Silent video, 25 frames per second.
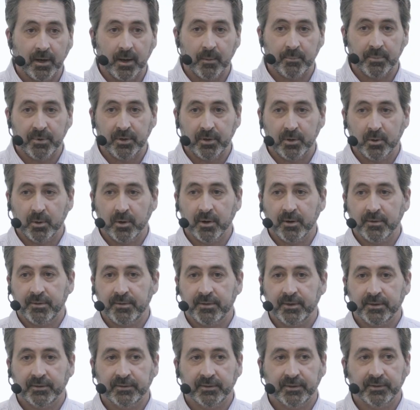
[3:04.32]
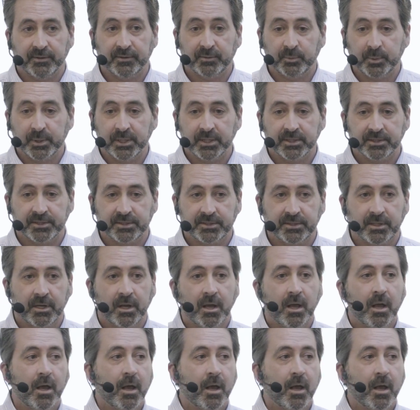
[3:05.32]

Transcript: up north. Is the Swedish